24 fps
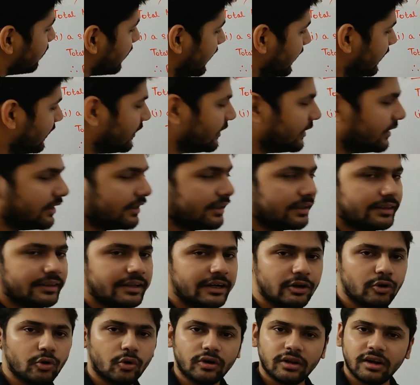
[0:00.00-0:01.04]
by
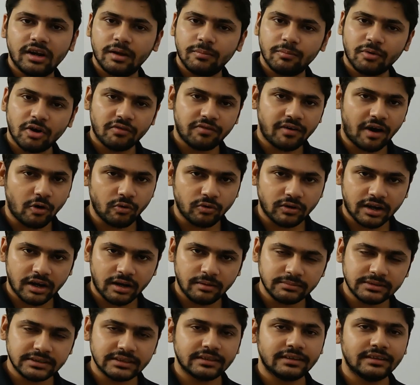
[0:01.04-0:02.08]
the total number of
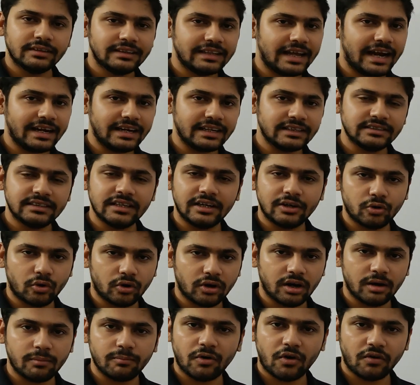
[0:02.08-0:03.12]
outcomes, that is the
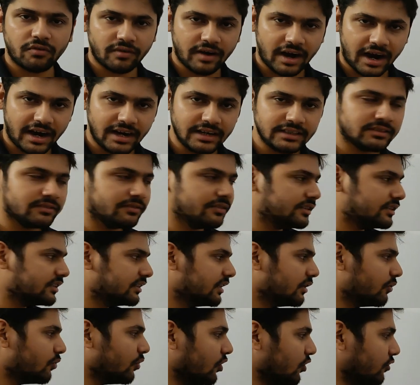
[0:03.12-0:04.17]
total number of cards, which
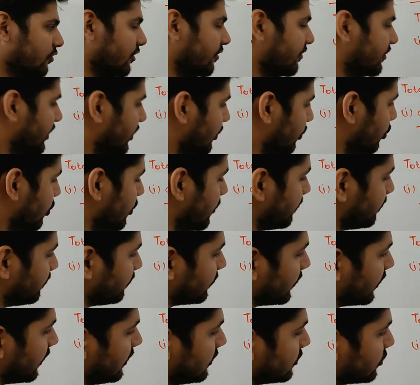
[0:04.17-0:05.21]
is equal to
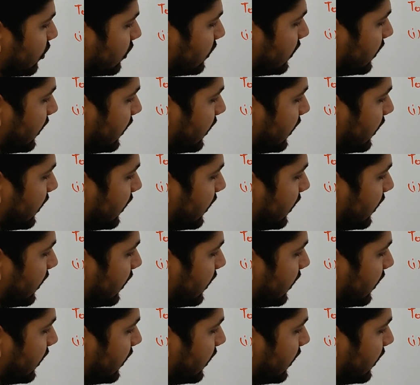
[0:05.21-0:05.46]
52. So